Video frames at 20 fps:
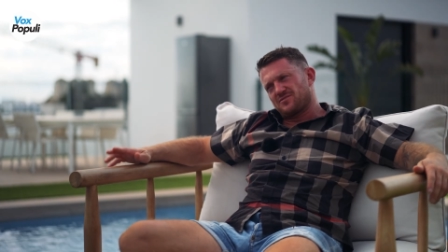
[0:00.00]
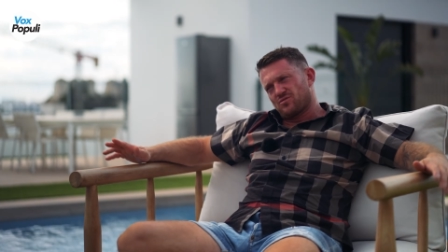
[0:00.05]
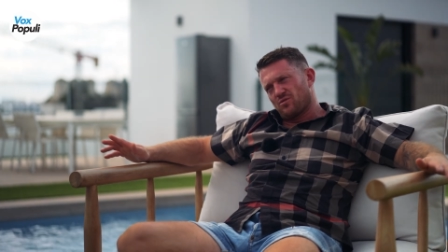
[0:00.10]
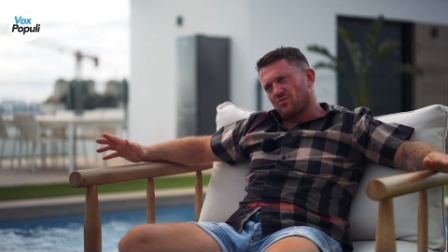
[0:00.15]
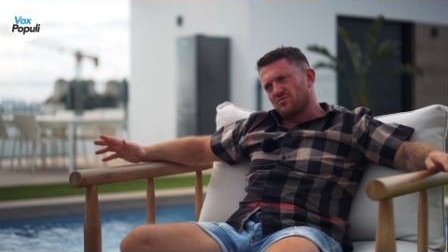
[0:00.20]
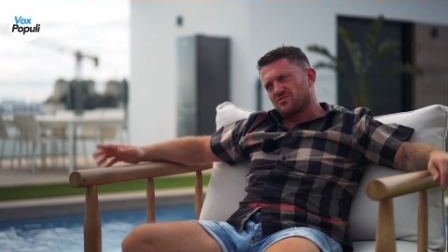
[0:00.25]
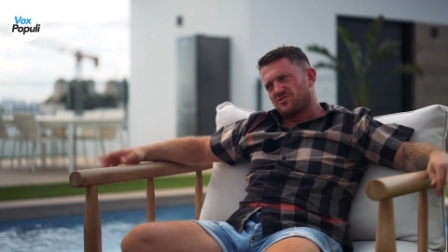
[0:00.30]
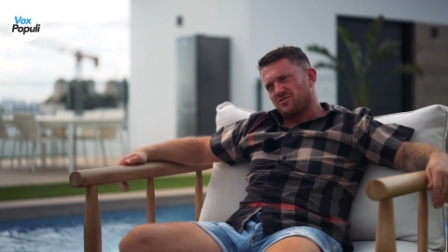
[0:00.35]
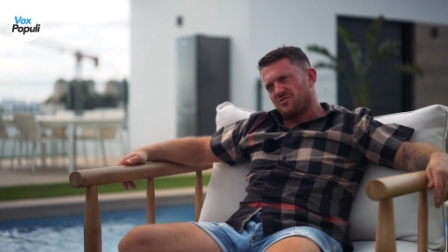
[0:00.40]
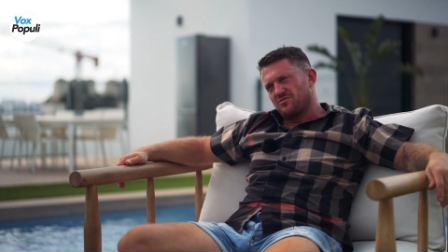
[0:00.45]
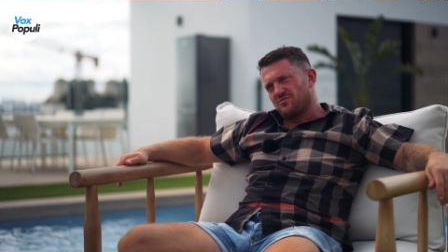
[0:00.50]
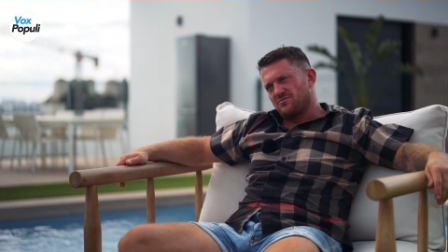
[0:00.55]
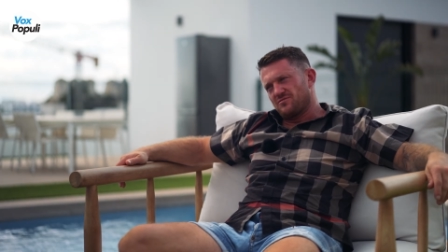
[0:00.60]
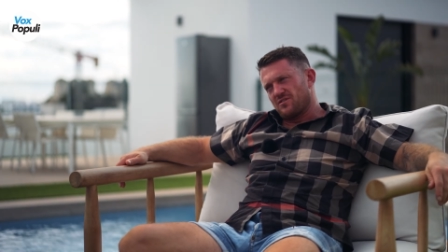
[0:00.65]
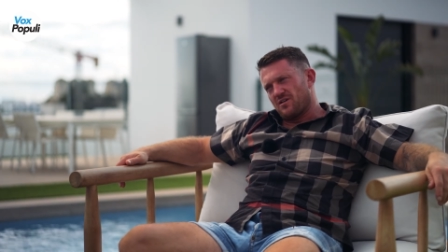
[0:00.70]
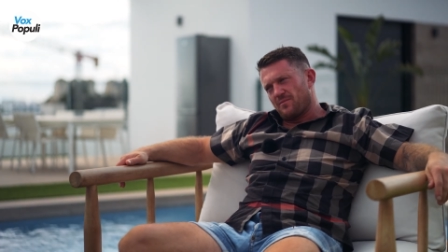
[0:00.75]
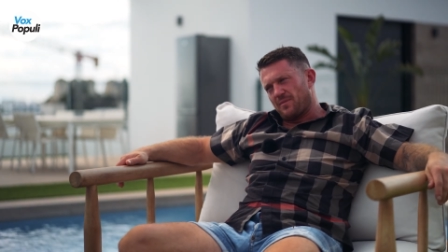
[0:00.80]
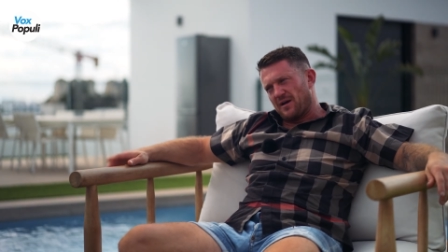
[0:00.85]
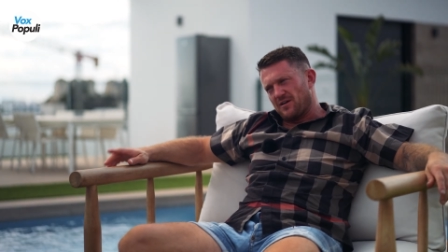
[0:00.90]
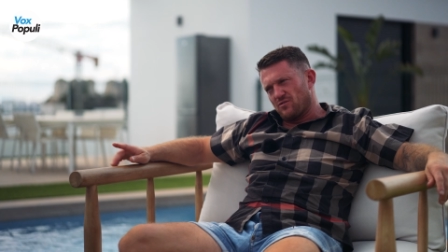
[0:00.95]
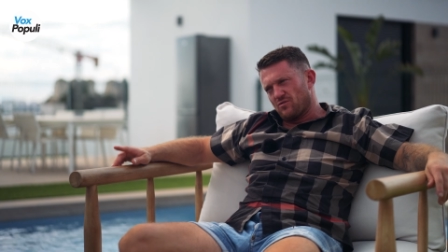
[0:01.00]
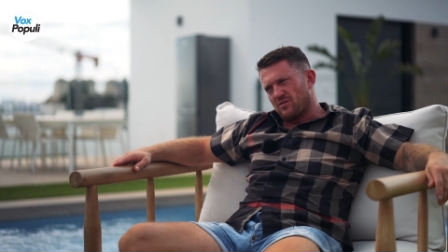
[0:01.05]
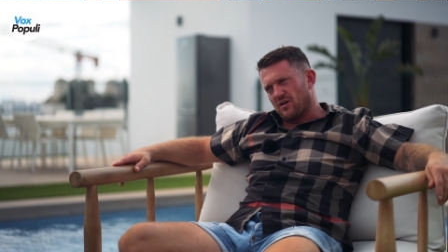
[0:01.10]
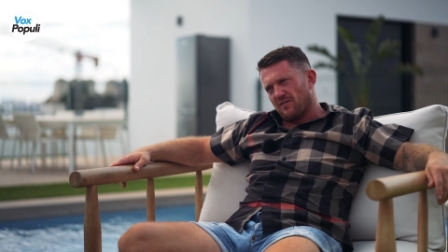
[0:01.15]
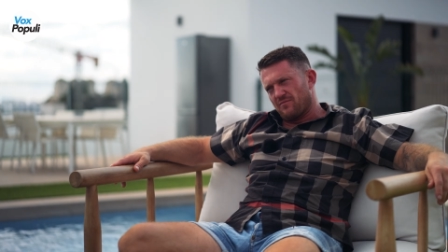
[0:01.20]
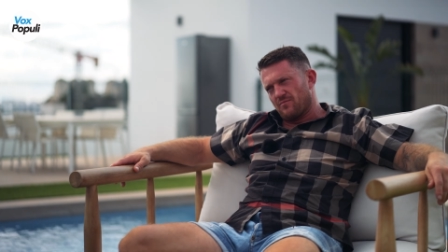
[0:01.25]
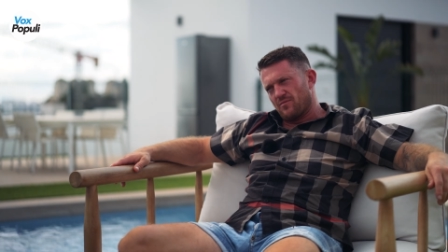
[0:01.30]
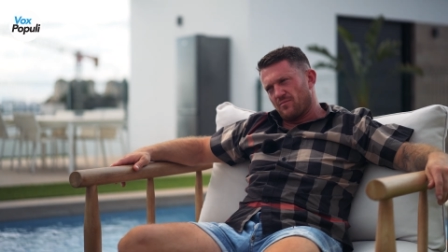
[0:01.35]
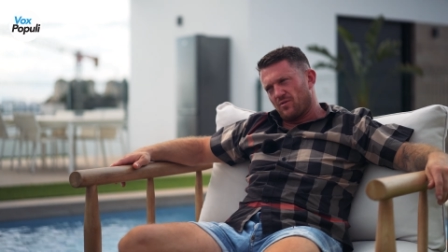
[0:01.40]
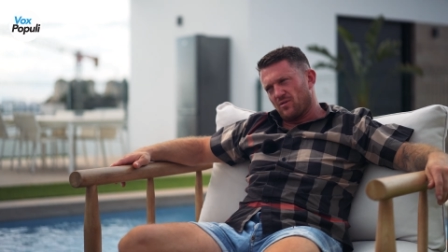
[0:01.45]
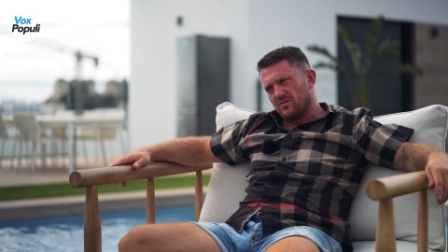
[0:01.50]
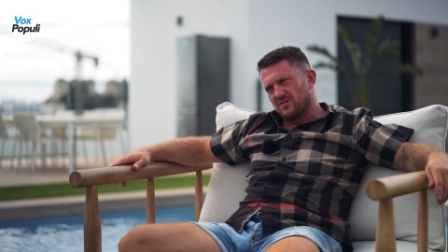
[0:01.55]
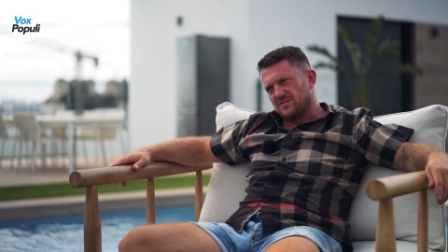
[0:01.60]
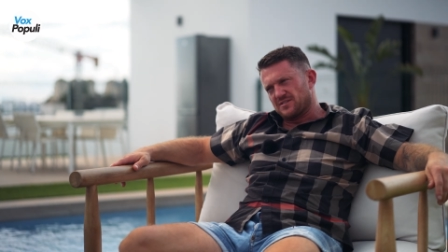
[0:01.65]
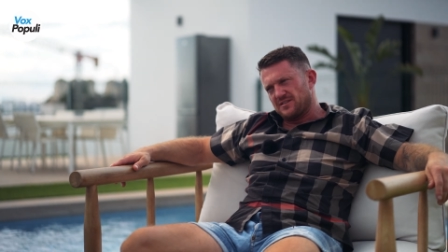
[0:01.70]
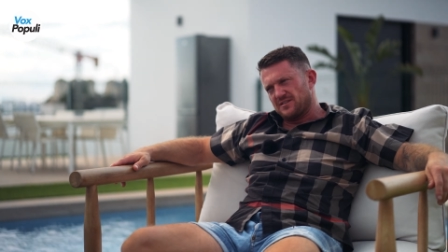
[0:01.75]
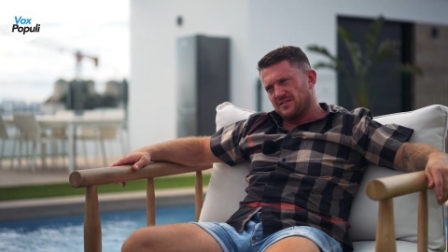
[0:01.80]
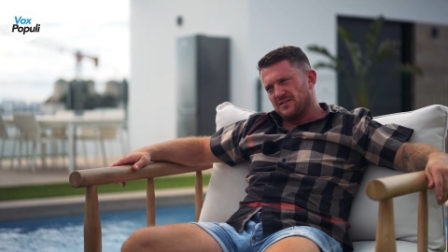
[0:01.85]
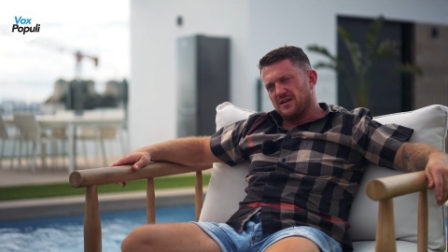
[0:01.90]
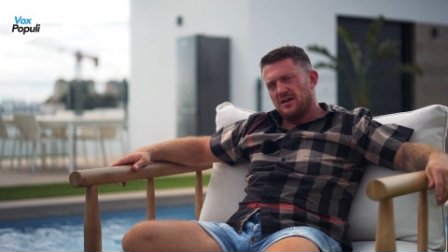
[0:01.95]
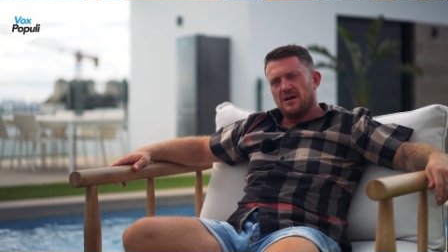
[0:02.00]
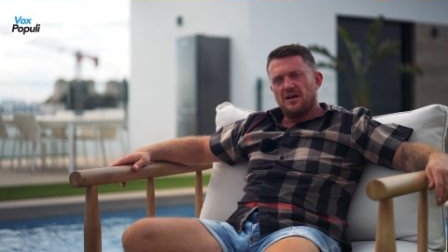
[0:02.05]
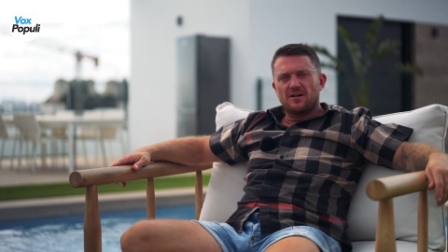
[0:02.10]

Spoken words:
talk to you about your government policy?